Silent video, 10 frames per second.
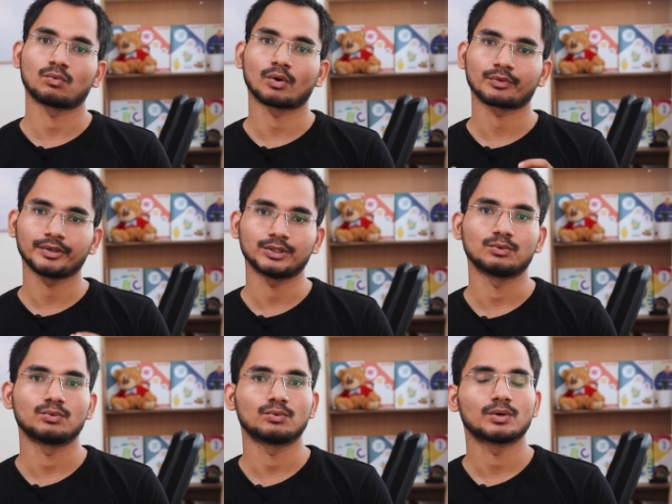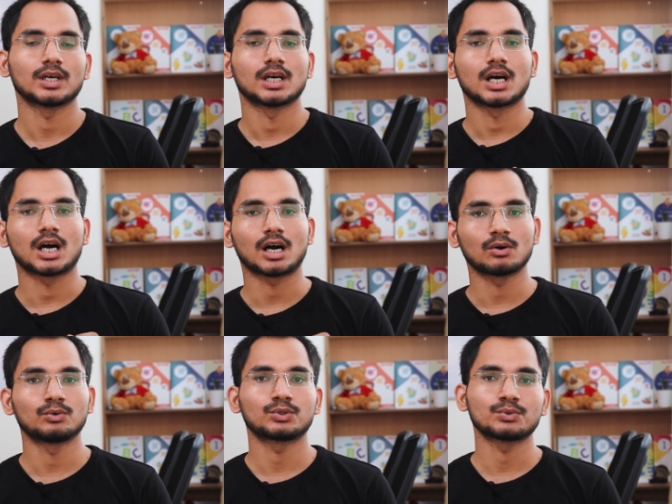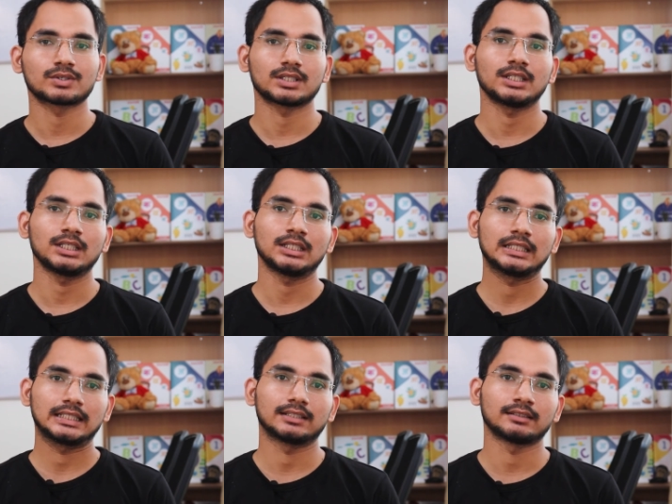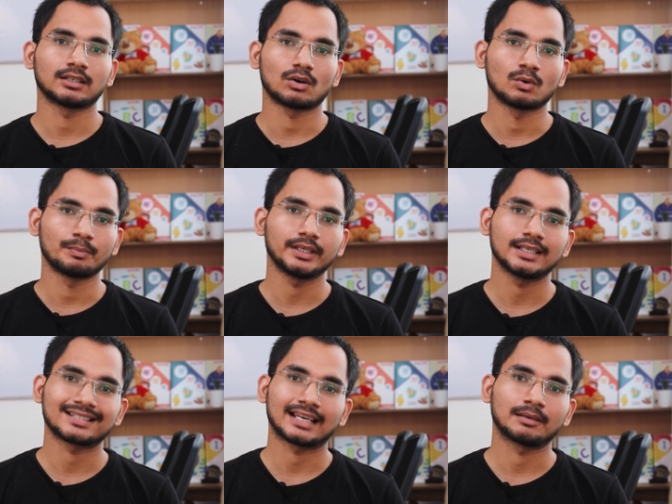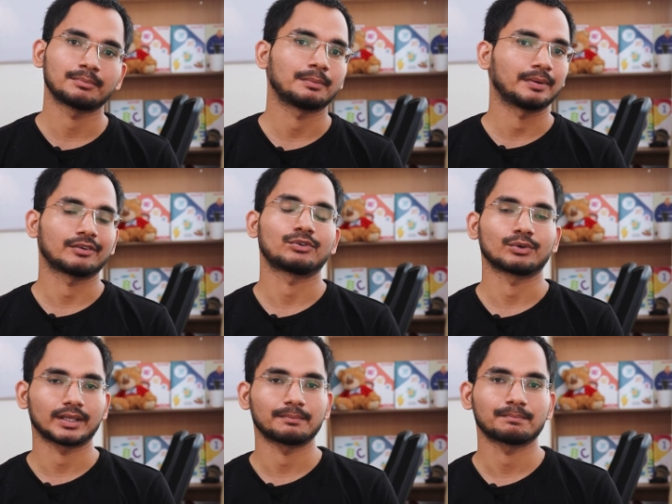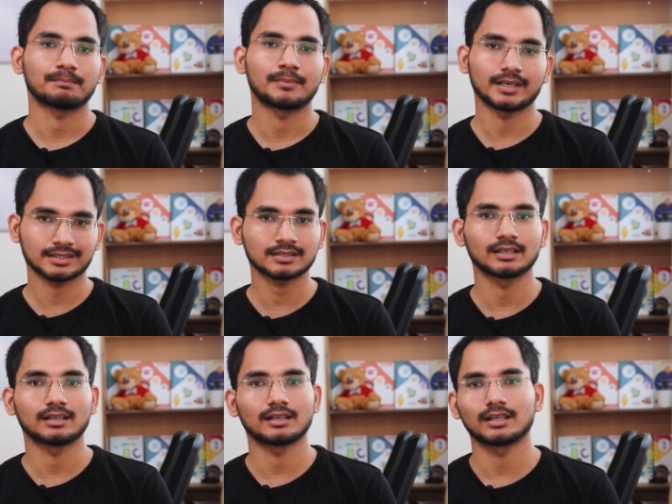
what we do, how to see the openings and prepare for them. But still,